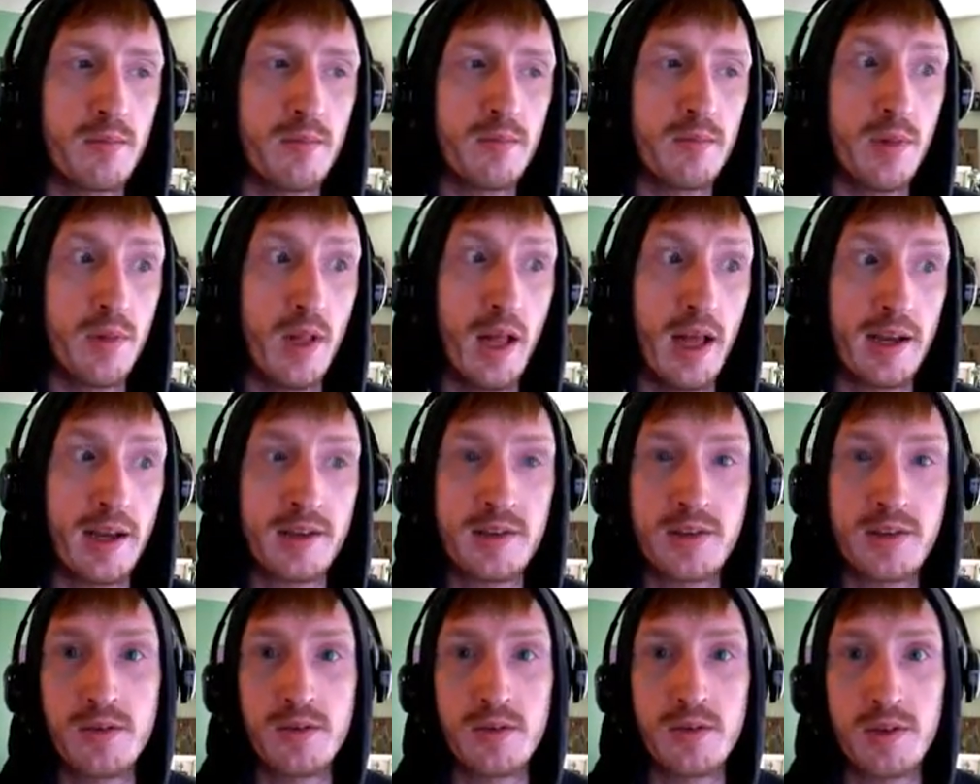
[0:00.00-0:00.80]
black
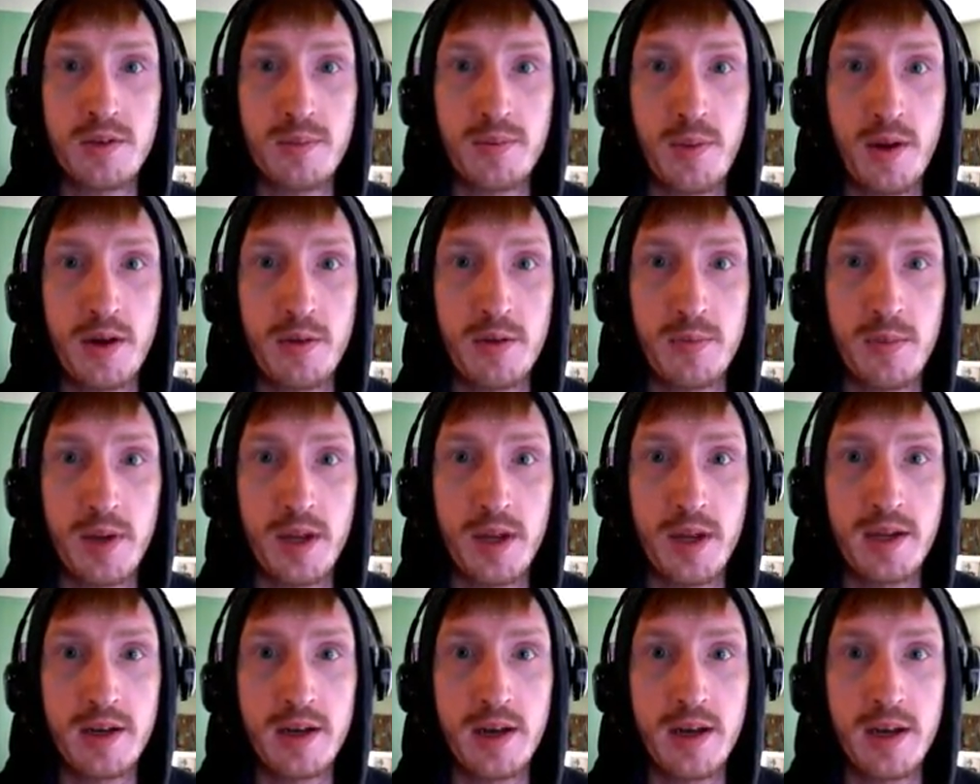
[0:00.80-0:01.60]
suit
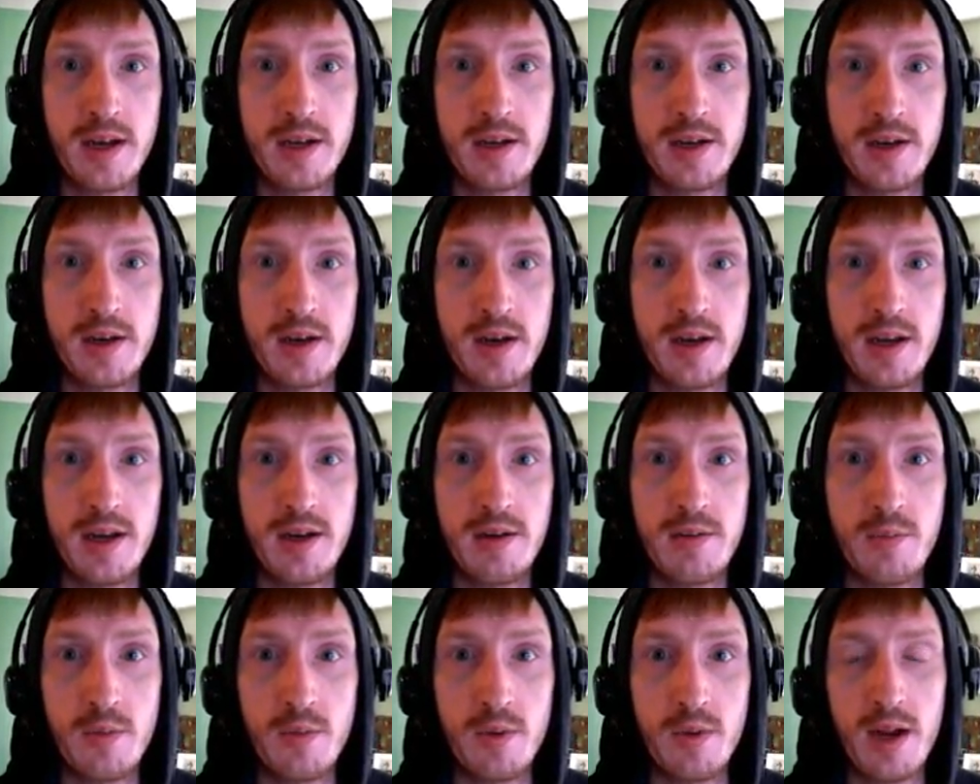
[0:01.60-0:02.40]
Spider-Man,
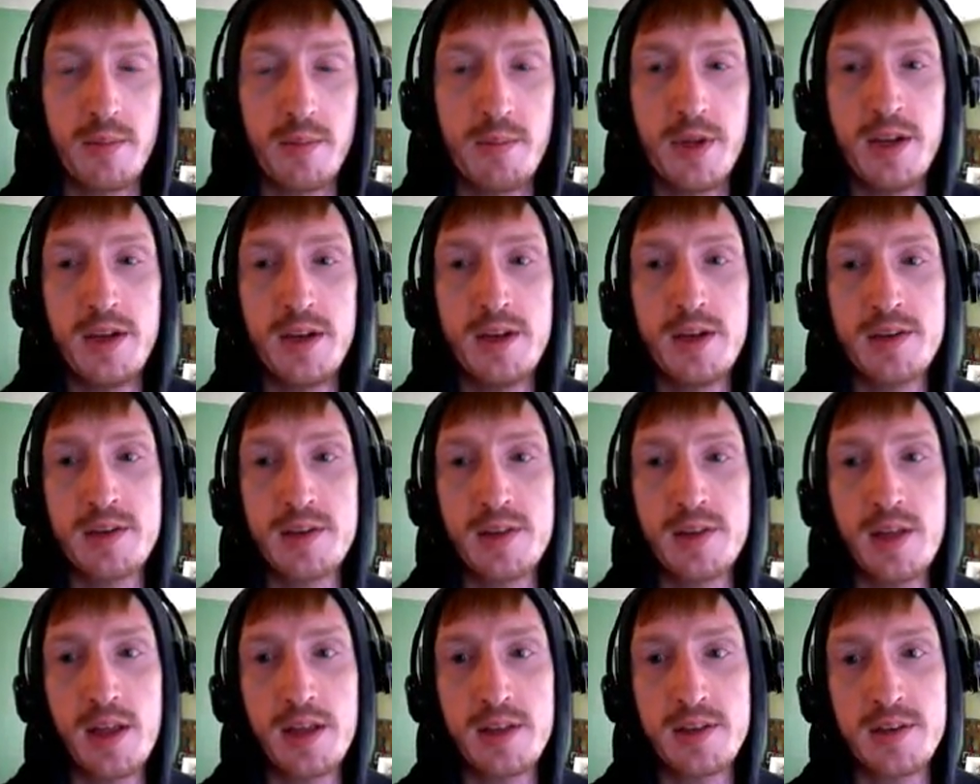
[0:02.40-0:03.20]
and what I mean is
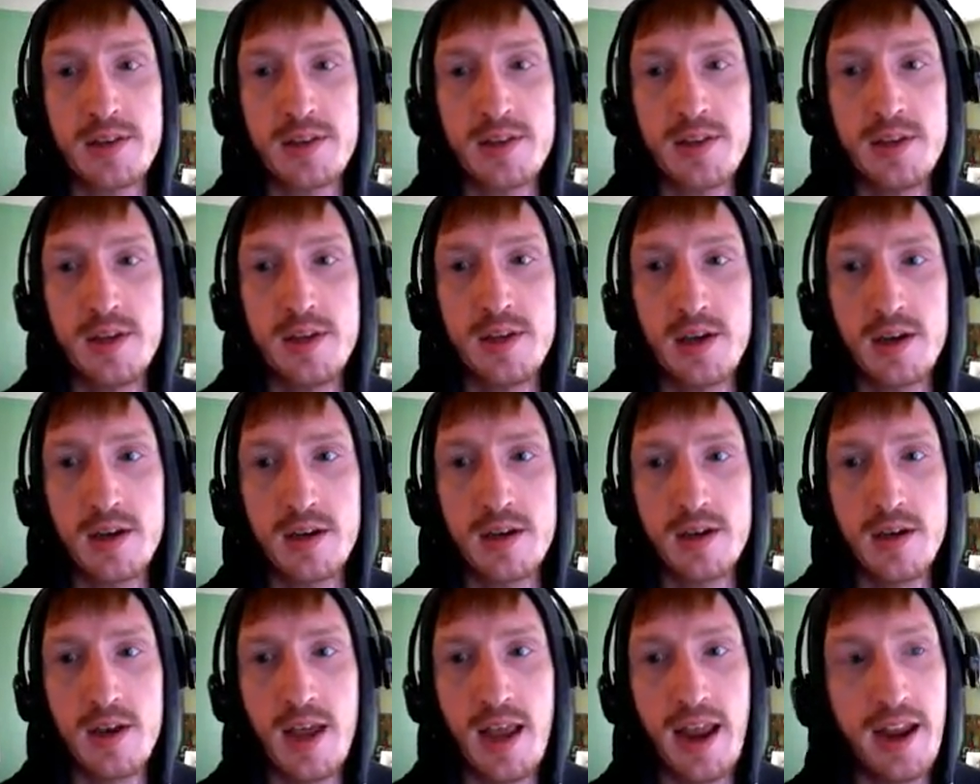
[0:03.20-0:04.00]
that's the
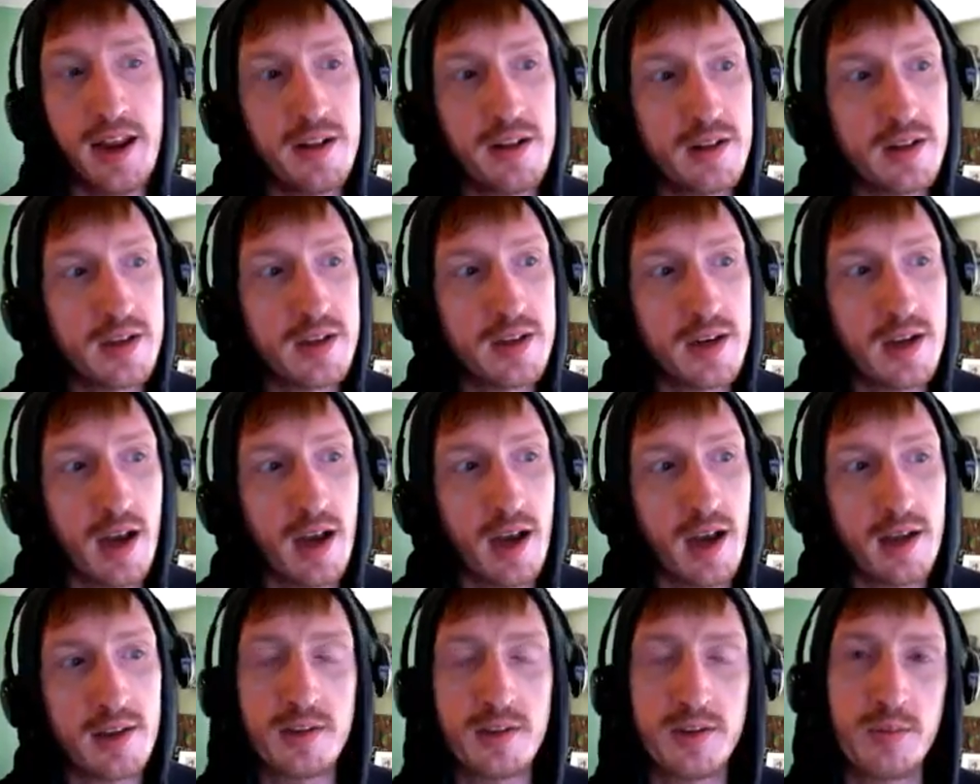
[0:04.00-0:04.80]
alien
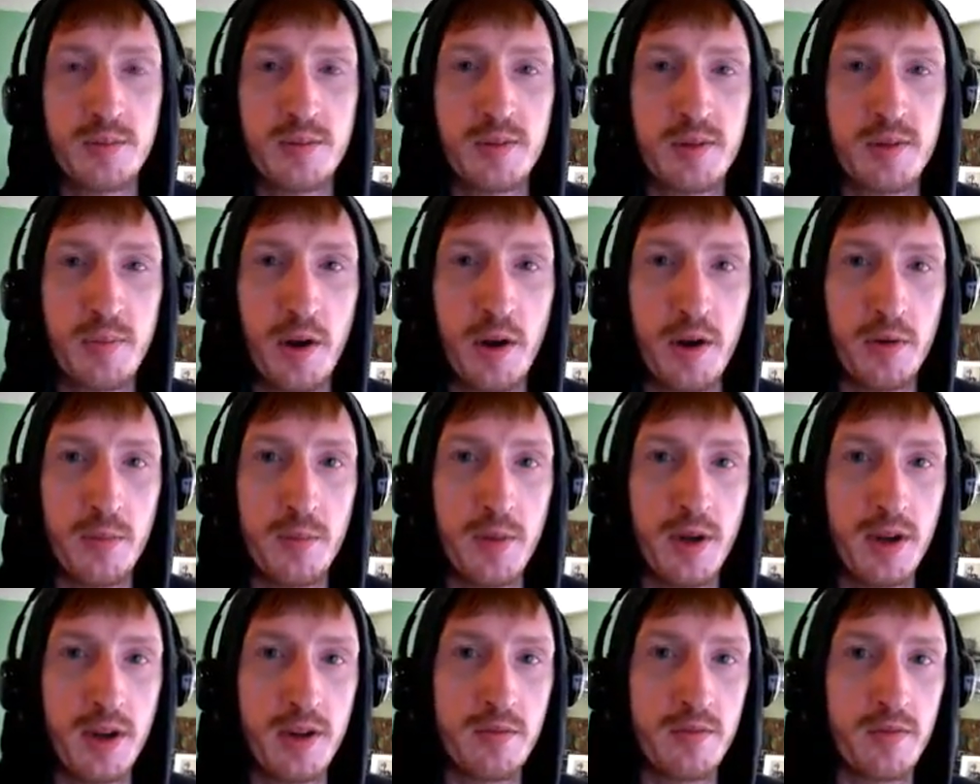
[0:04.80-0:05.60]
costume
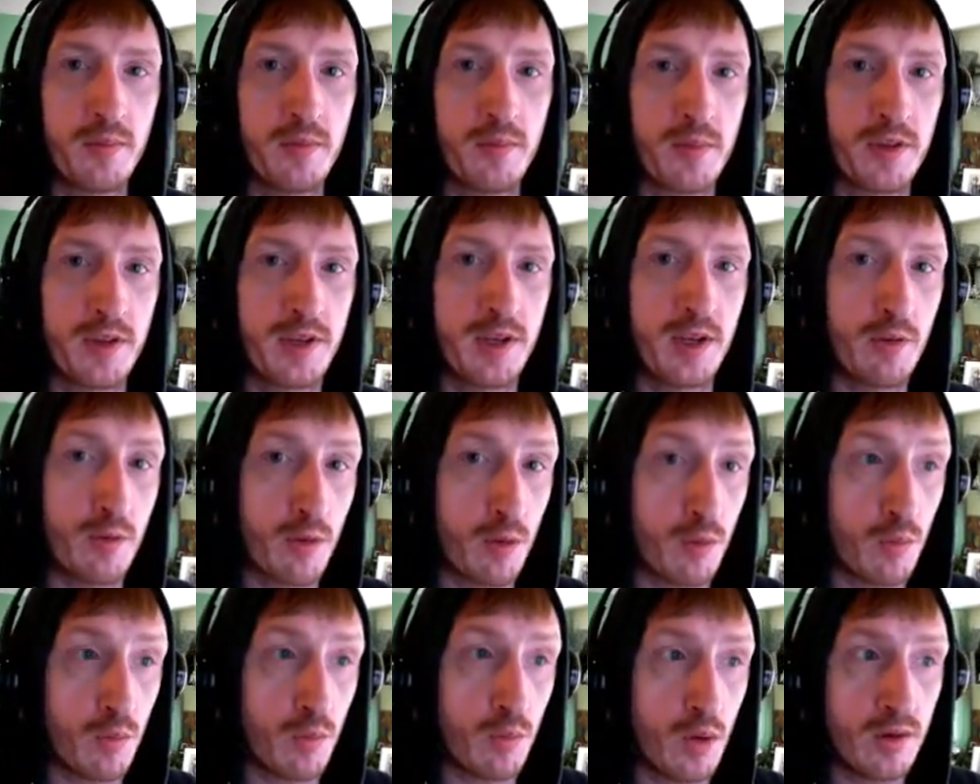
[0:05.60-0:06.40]
Spider-Man from the
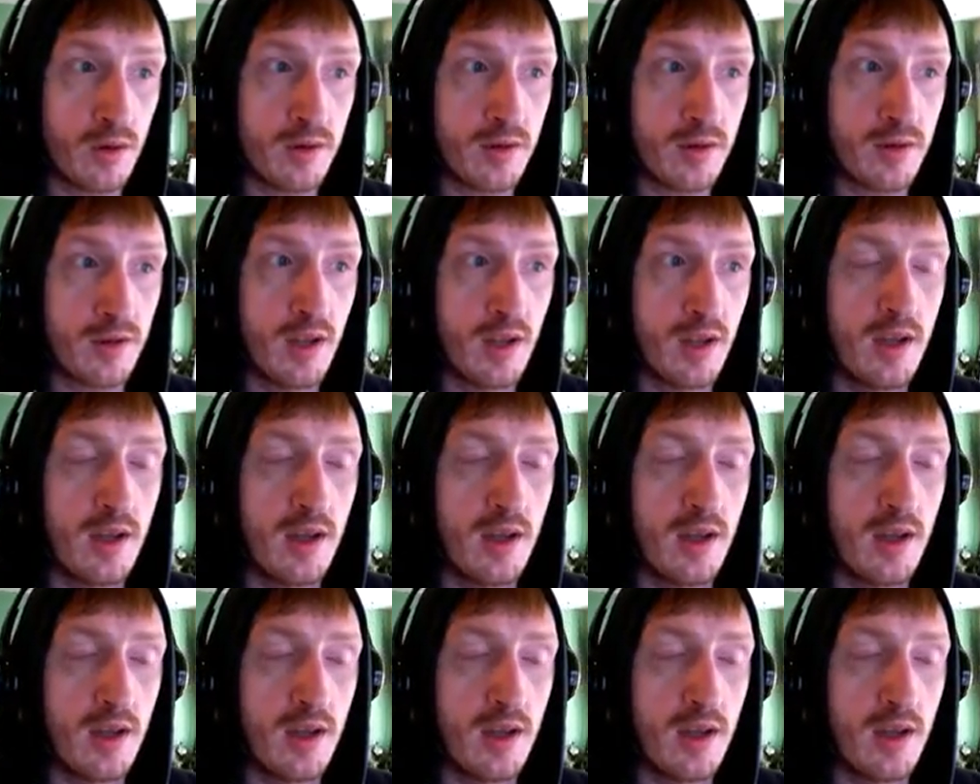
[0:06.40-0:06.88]
Secret Wars.